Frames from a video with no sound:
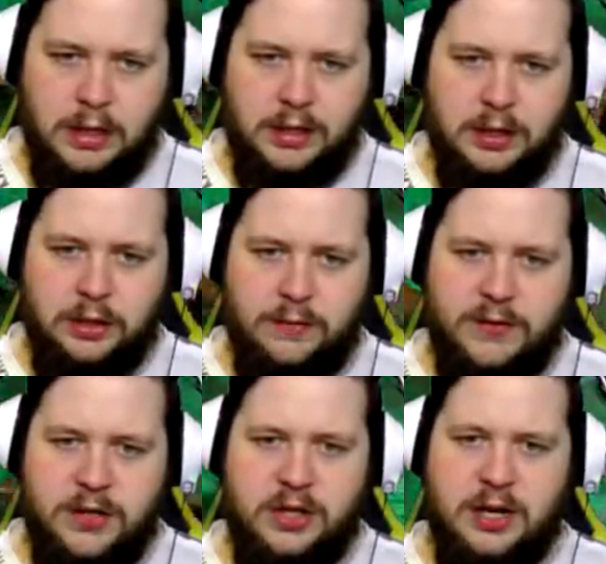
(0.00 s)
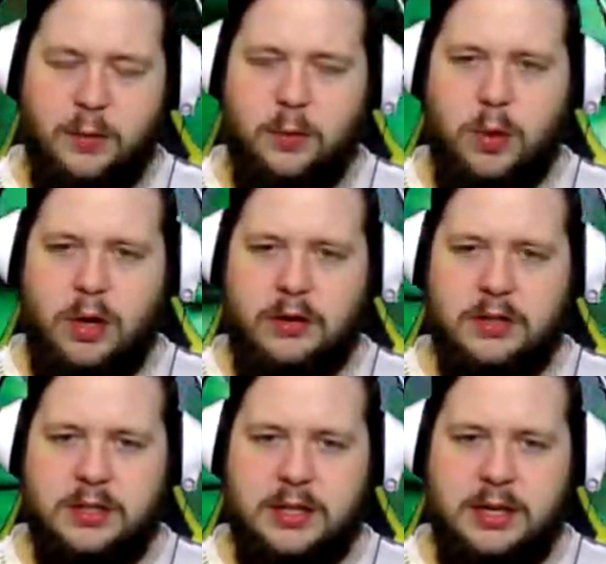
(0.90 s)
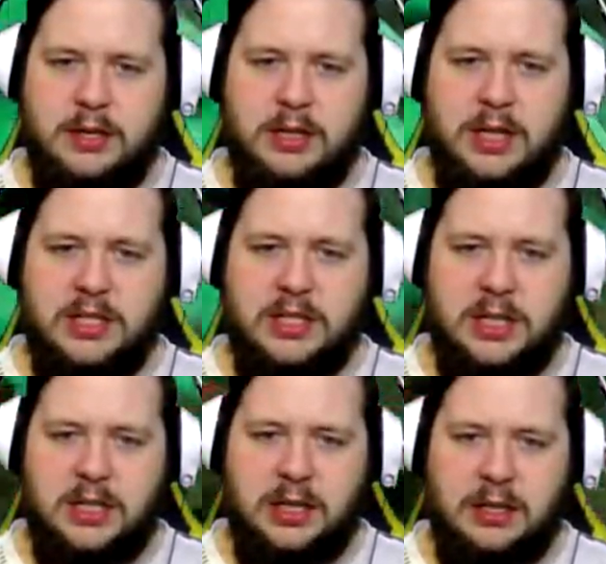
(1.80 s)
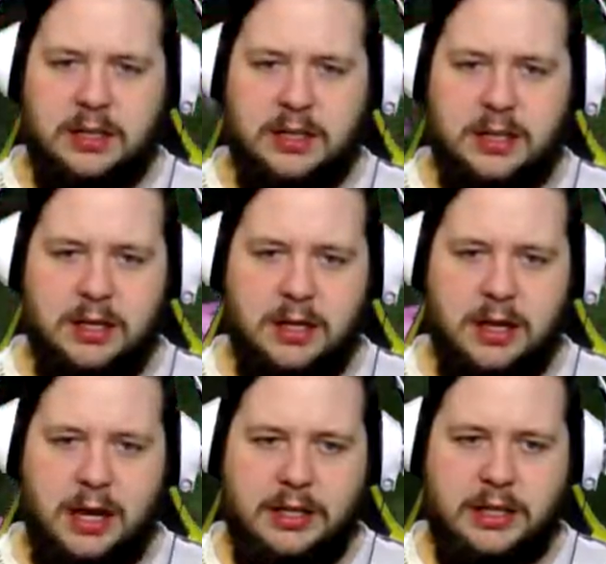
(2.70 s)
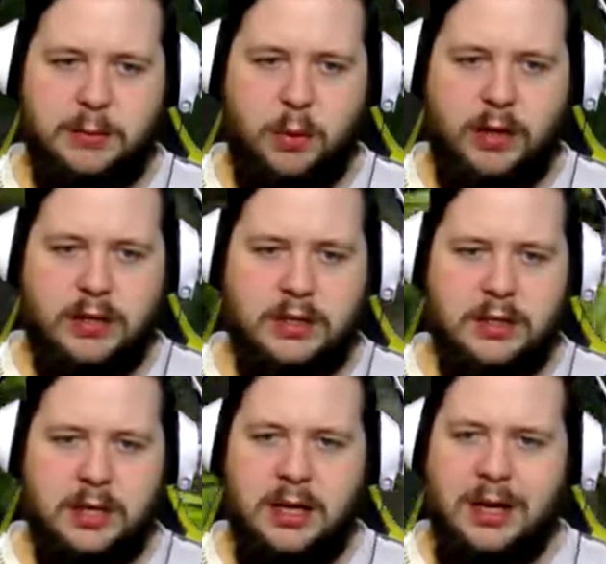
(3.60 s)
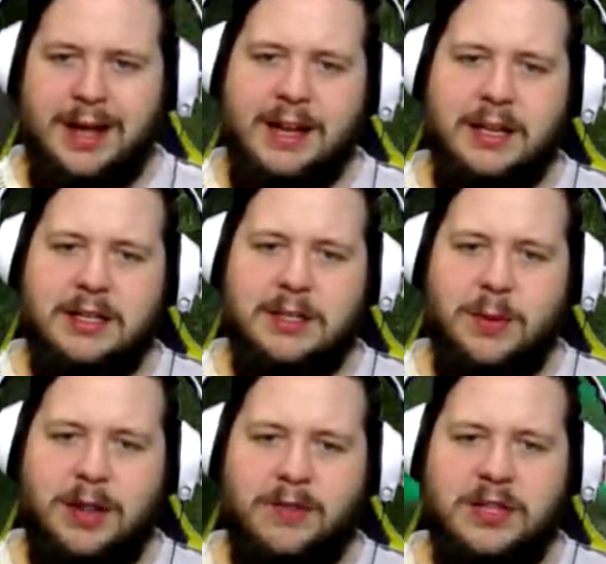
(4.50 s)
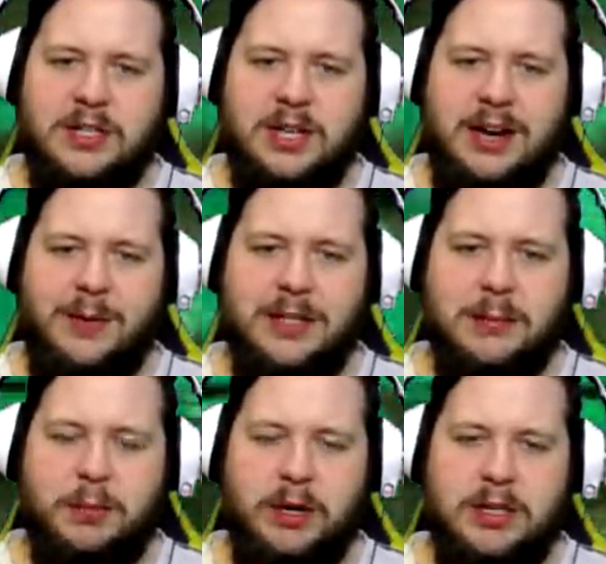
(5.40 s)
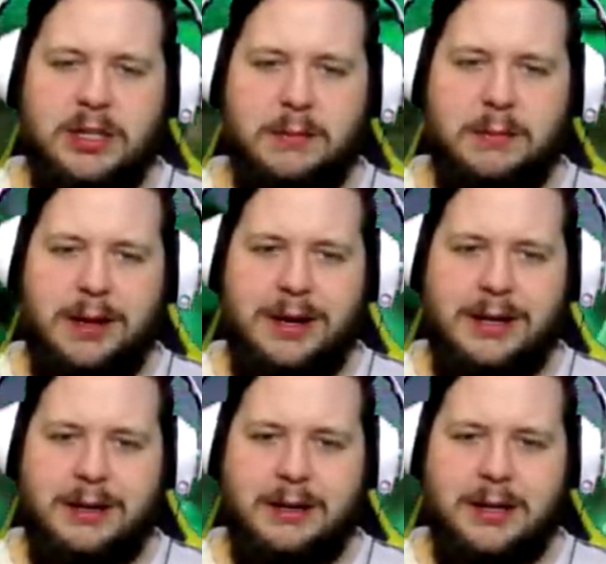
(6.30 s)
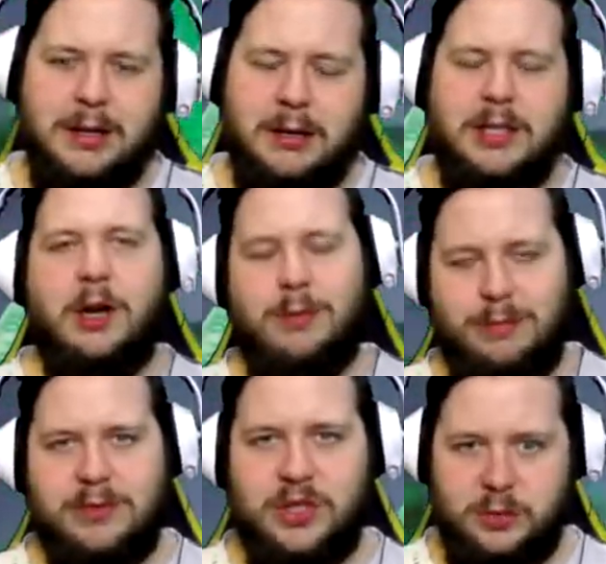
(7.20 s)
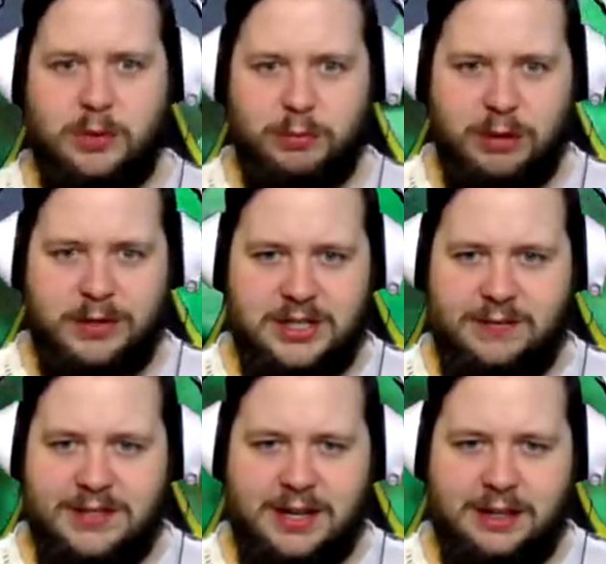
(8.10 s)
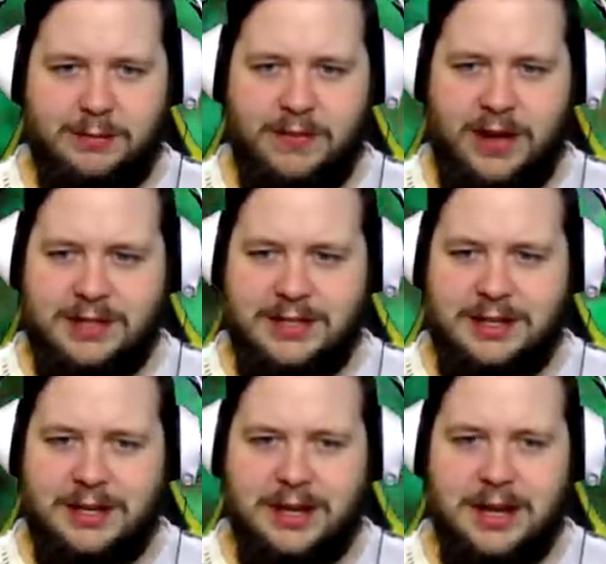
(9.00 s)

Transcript: I think the only feature that I would want that isn't in this at this point, and it's one of the features that I went and put into mine, you know, just with primitives, nothing fancy.